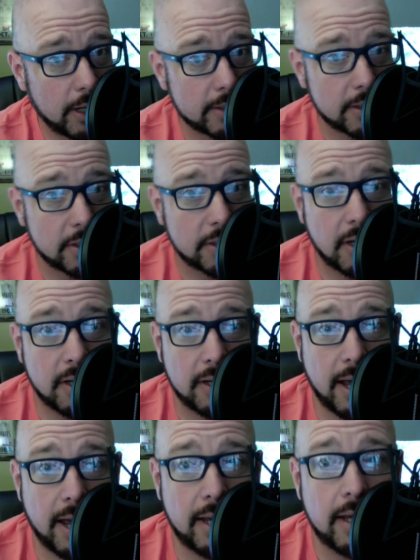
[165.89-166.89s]
It's a
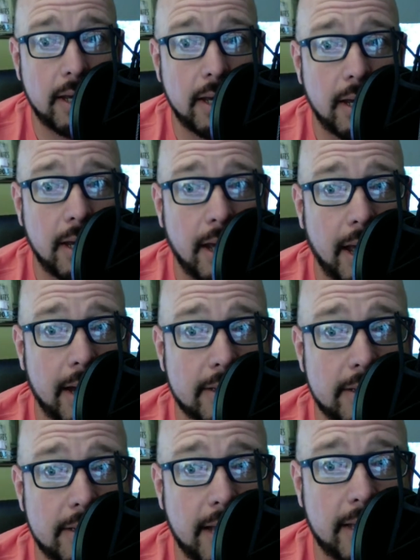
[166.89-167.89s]
Sunday, and it's
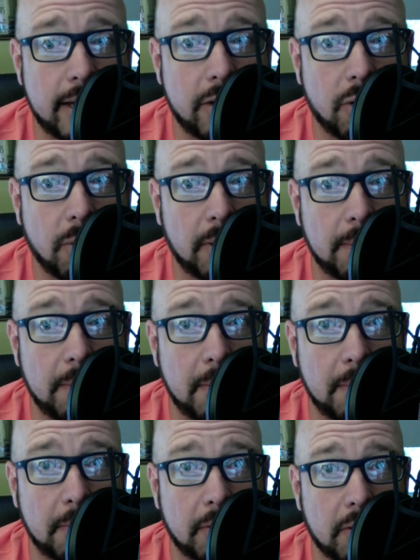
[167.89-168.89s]
a day that normally
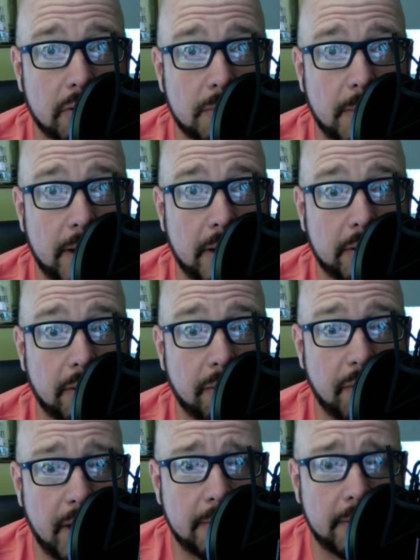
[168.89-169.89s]
people are spending with their
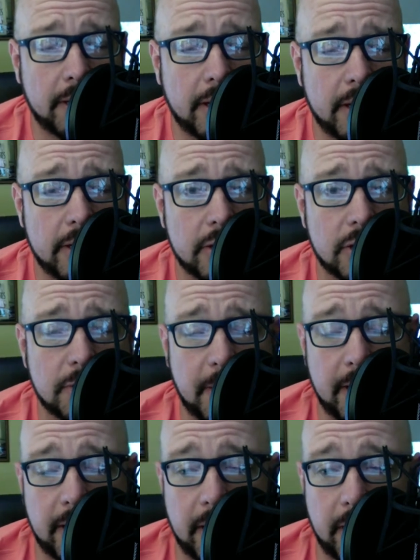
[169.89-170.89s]
families, spending